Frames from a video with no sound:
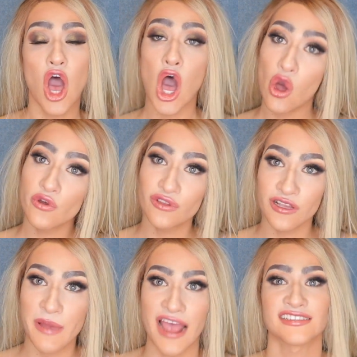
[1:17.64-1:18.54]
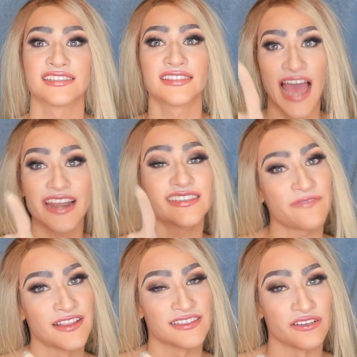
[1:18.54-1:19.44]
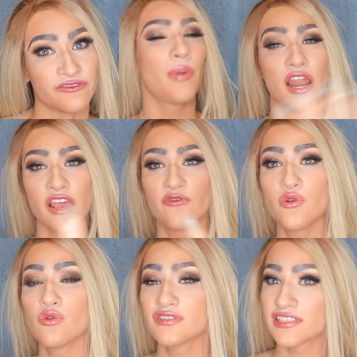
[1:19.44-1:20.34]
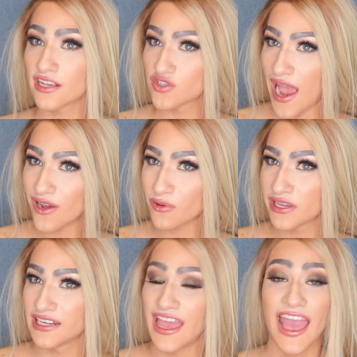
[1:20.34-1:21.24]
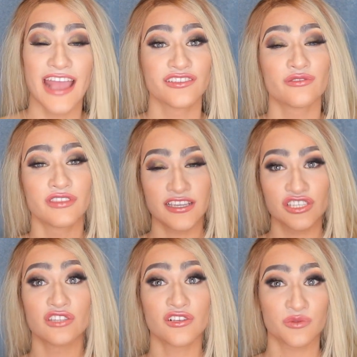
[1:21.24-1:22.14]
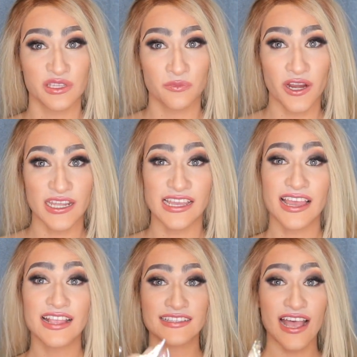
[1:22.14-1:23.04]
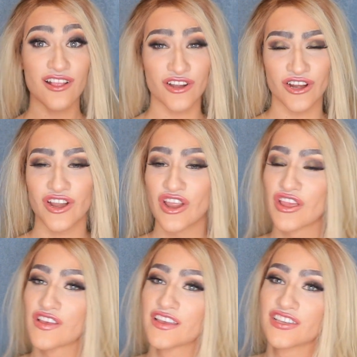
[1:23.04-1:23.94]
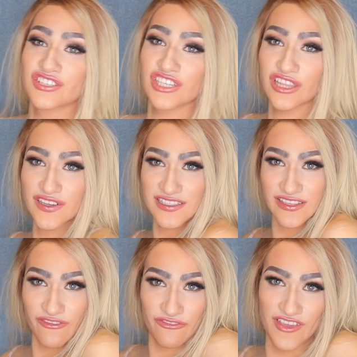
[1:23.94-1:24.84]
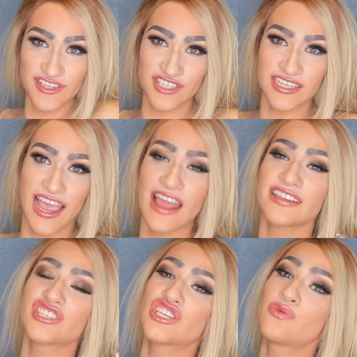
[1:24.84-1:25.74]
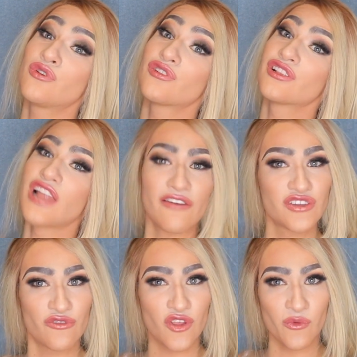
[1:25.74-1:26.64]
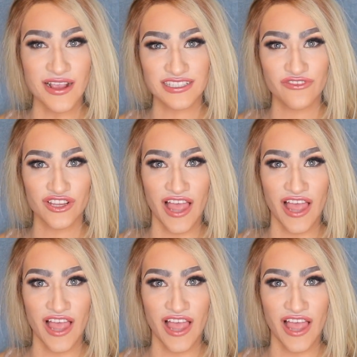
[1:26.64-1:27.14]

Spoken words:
oh, you look passing. That is offensive. But if you see a drag queen and you think she looks really pretty, tell her she looks fishy and she will love you for the rest of your